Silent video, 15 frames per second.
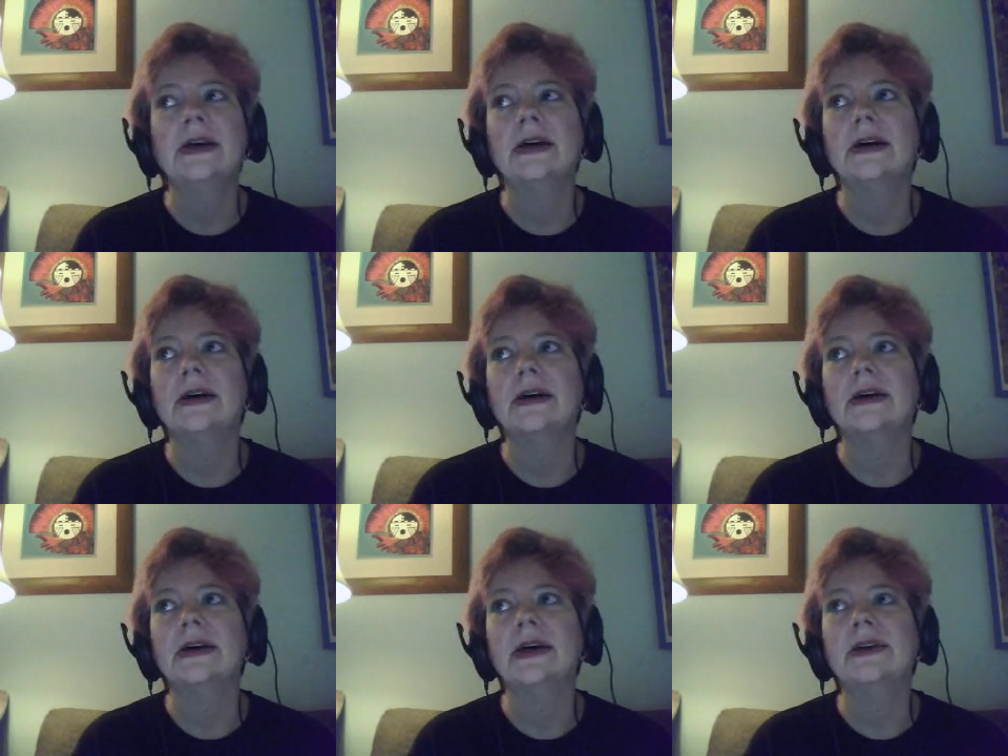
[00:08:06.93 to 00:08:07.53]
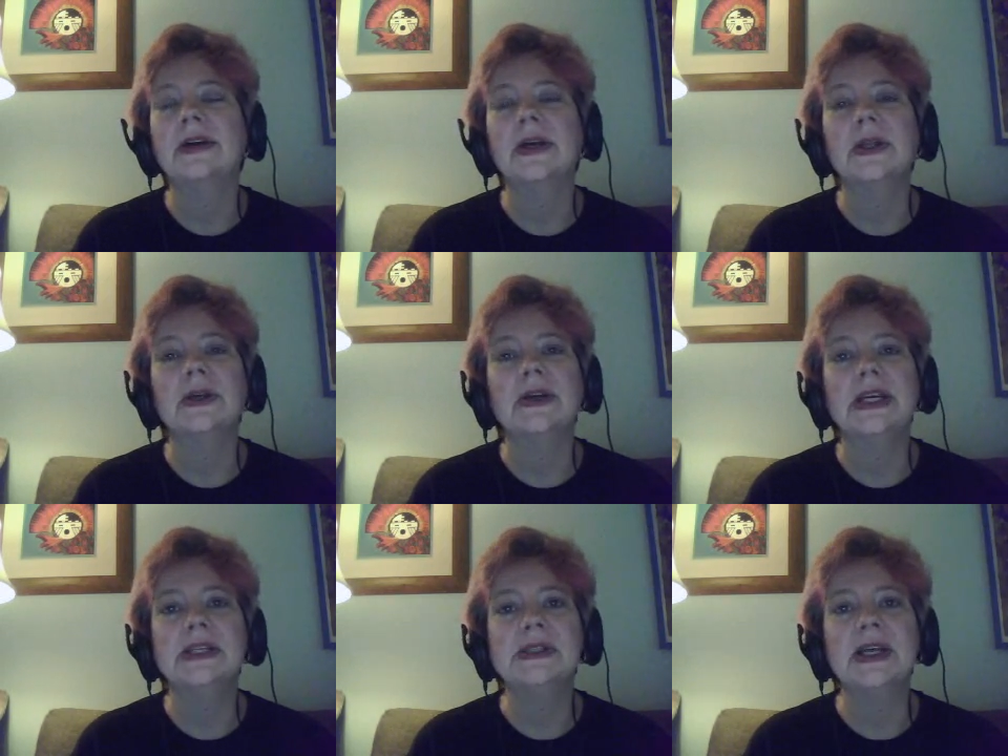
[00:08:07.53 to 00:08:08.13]
Another
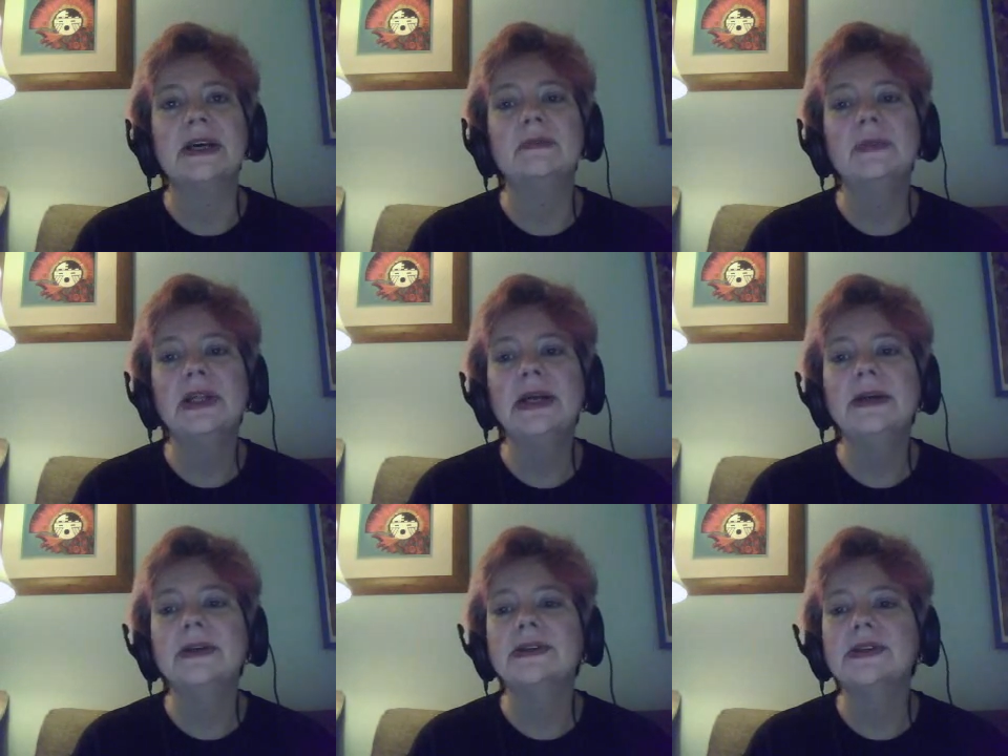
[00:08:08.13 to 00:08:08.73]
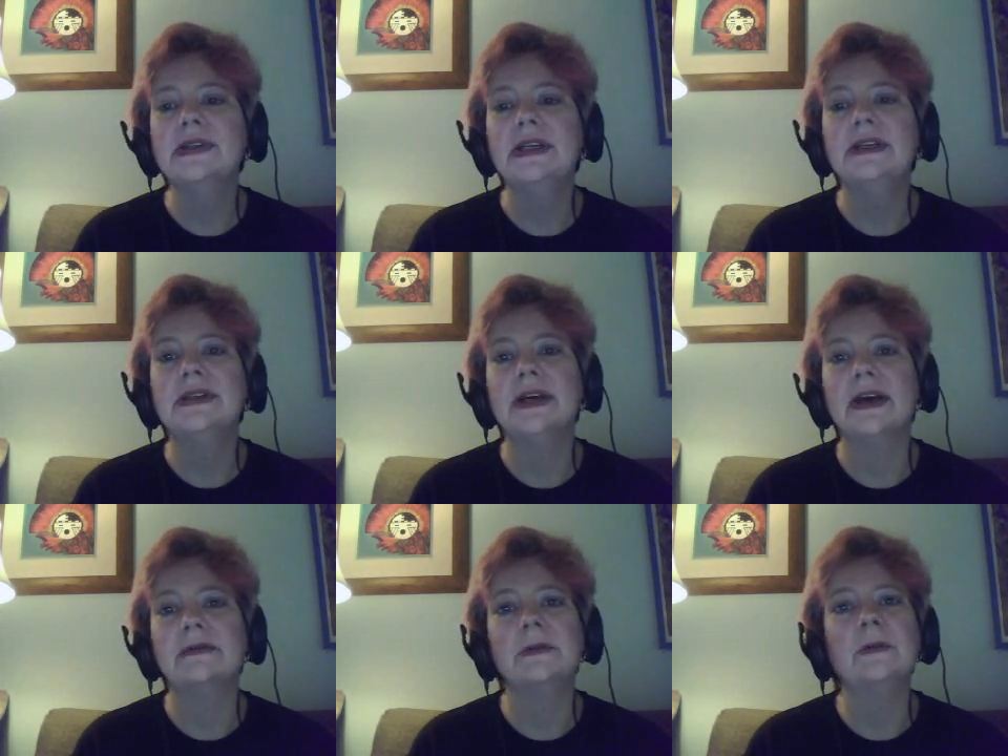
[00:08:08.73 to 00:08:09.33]
is that players need to
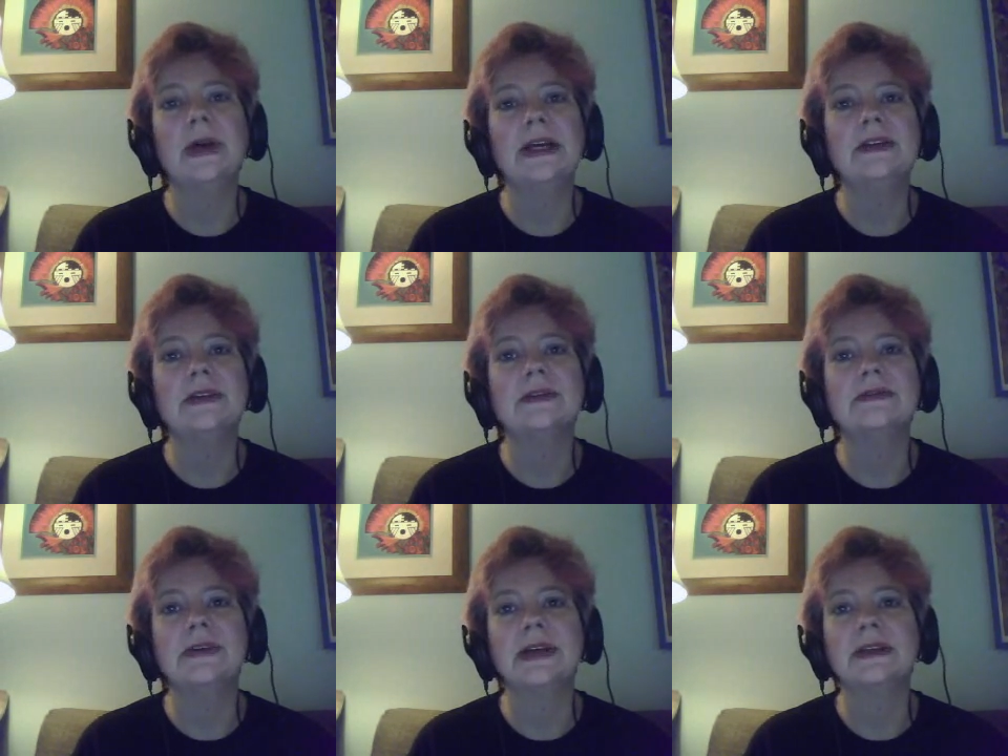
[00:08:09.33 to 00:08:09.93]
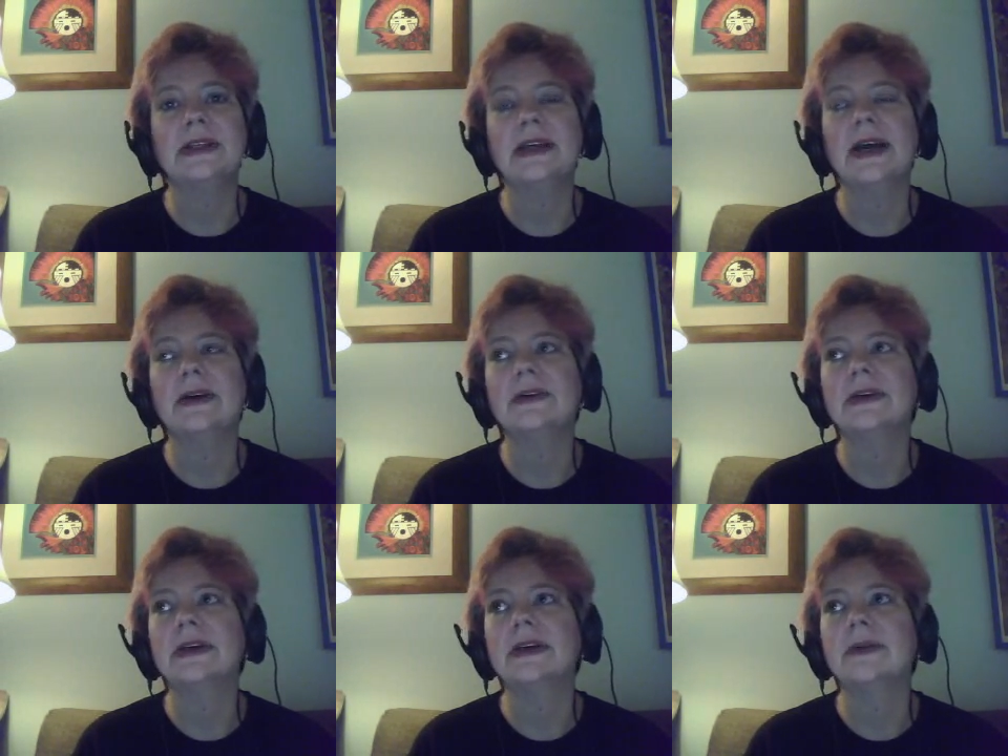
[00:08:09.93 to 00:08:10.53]
have a way to affect the
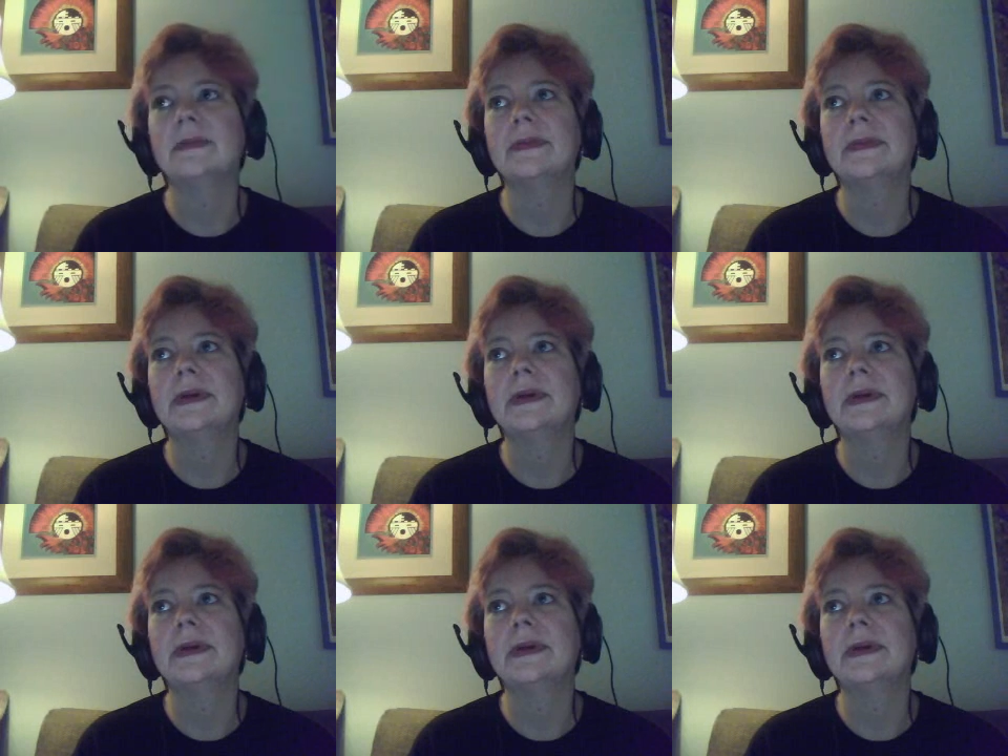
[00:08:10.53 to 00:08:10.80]
outcome.